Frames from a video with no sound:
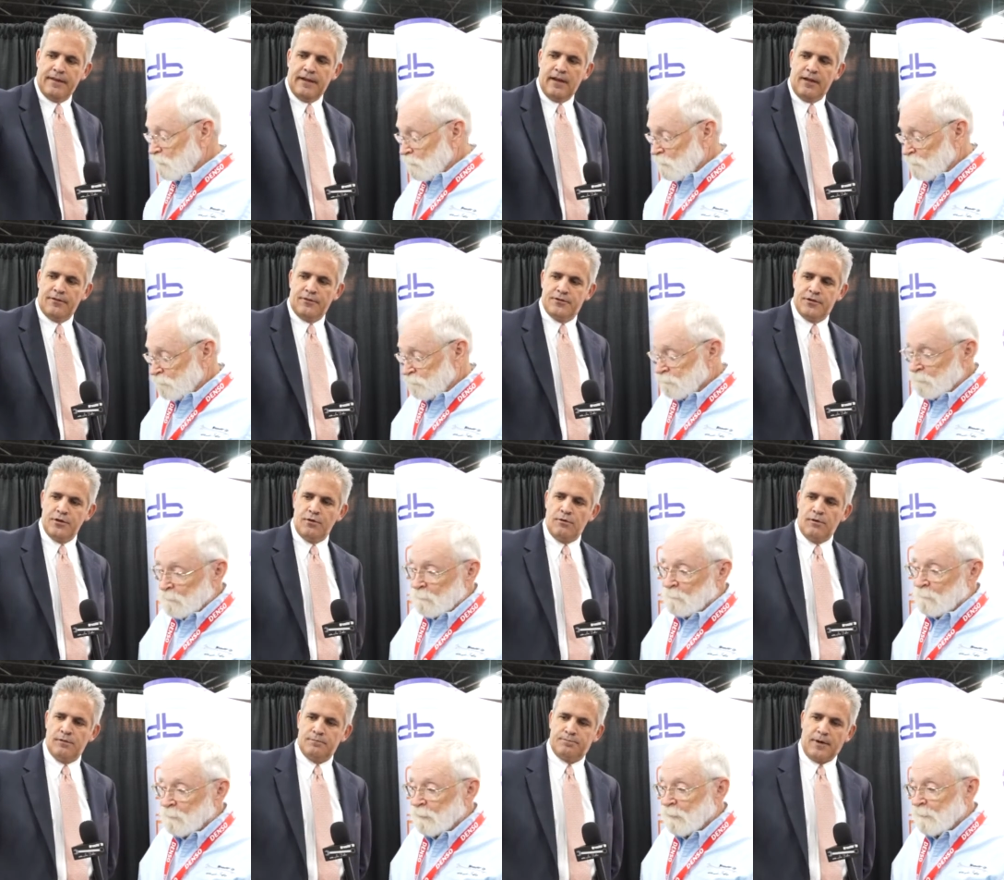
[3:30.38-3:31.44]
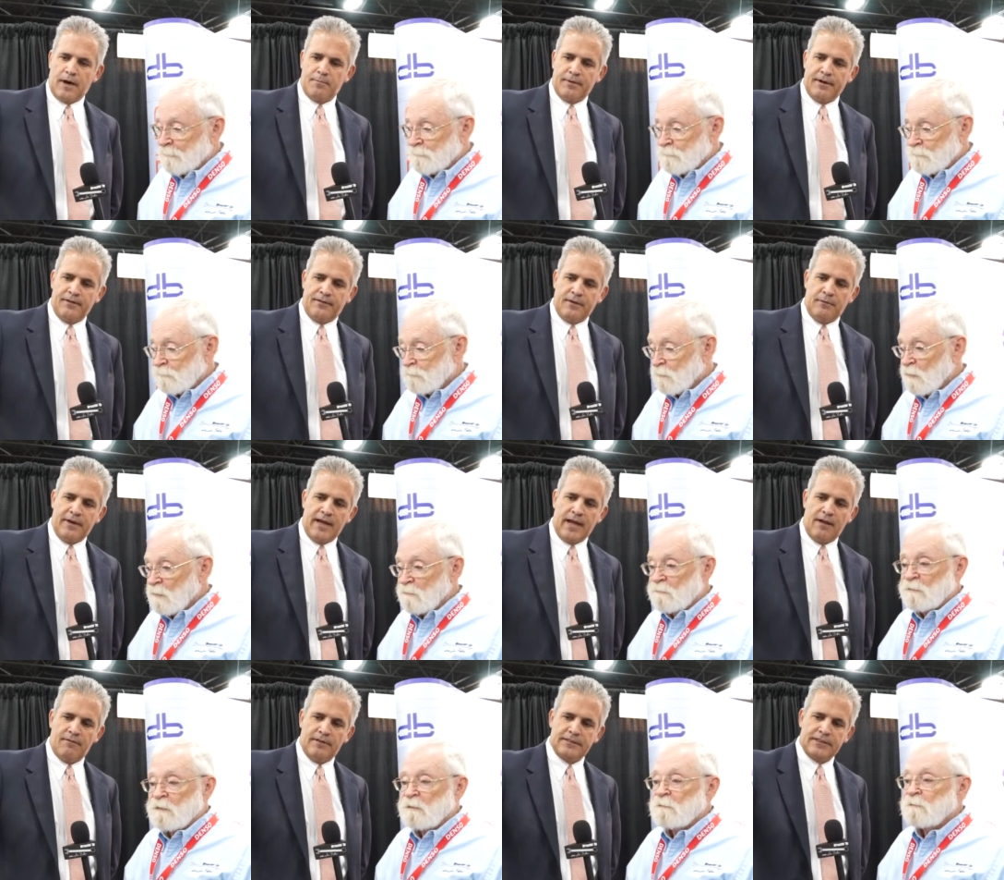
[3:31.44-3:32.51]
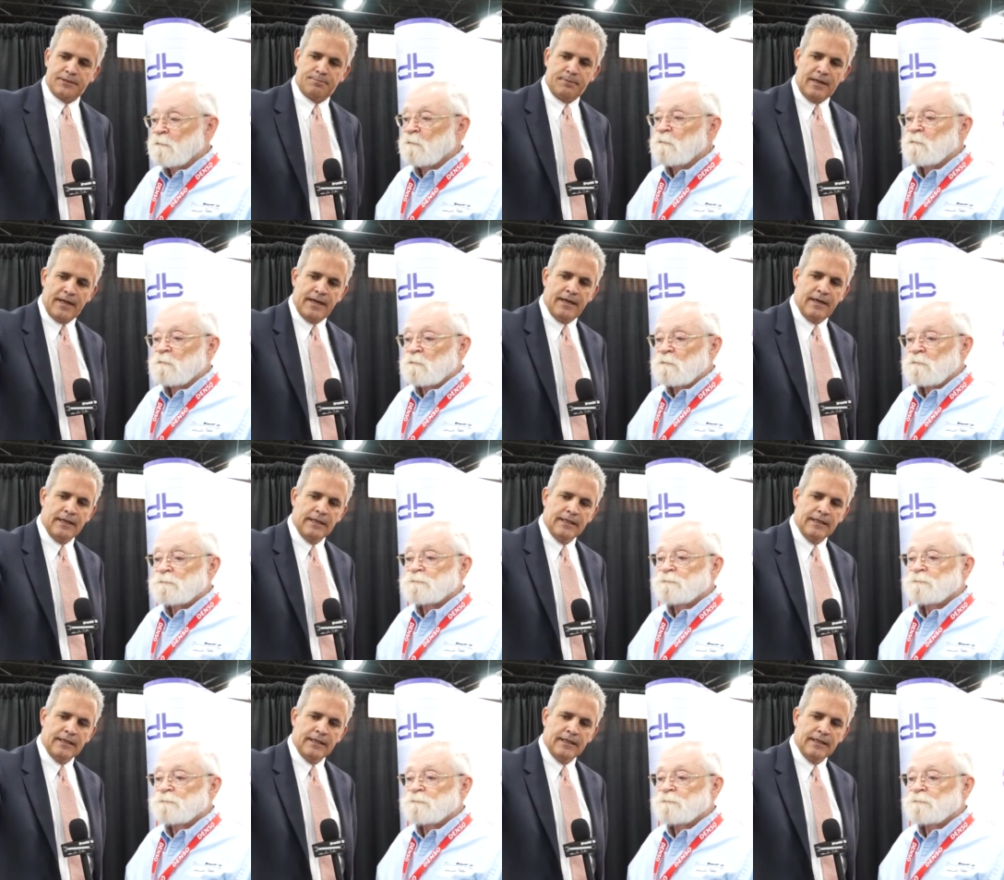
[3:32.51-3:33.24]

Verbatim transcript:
Speaker 1: the other two properties that we have on display